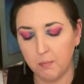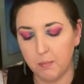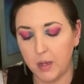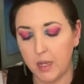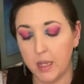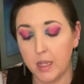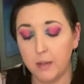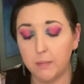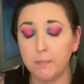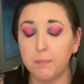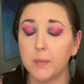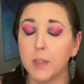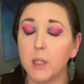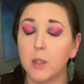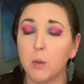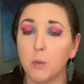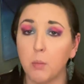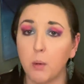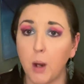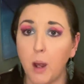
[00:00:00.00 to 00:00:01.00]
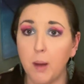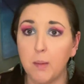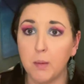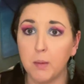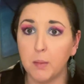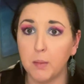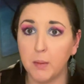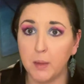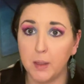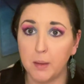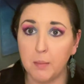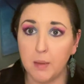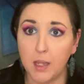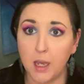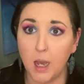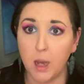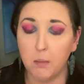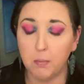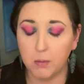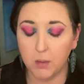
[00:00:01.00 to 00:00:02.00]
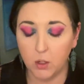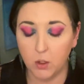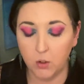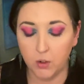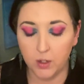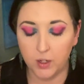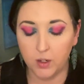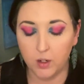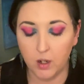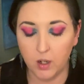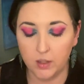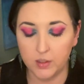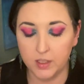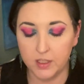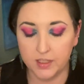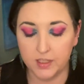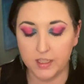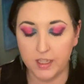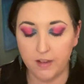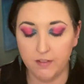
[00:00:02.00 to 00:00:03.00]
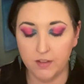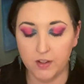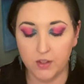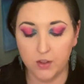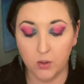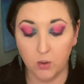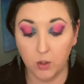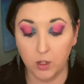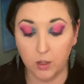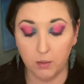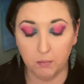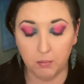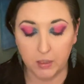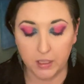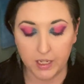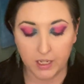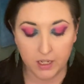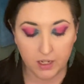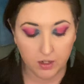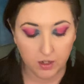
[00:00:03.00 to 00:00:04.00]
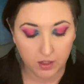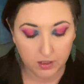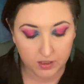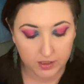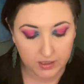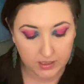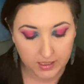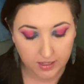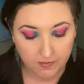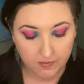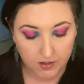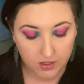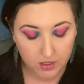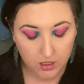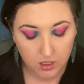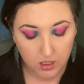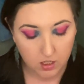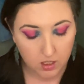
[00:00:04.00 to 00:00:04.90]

but it'll probably be uploaded on the 7th or completed on the 7th.